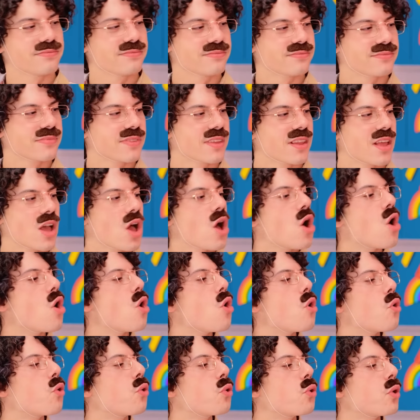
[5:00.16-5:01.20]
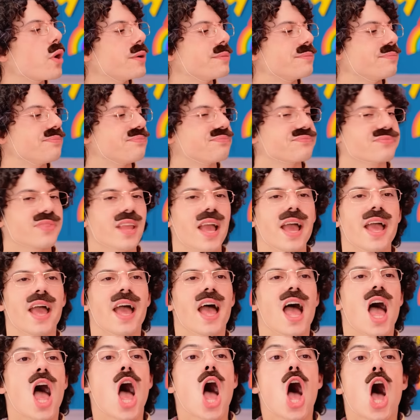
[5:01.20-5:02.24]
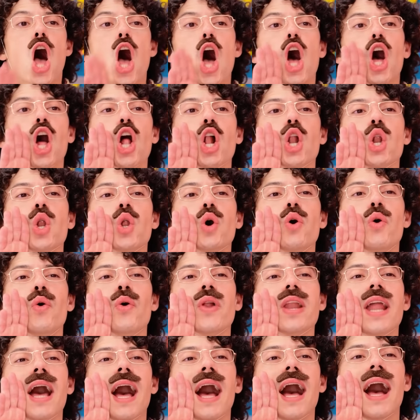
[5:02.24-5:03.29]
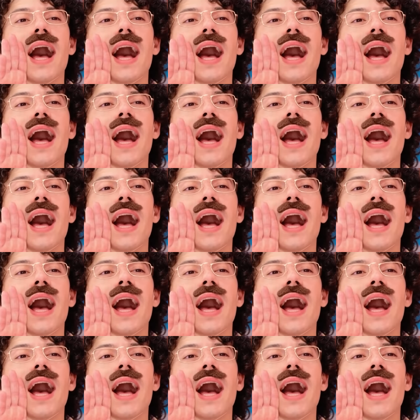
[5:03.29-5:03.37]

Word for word: But we need a birthday candle. Honey!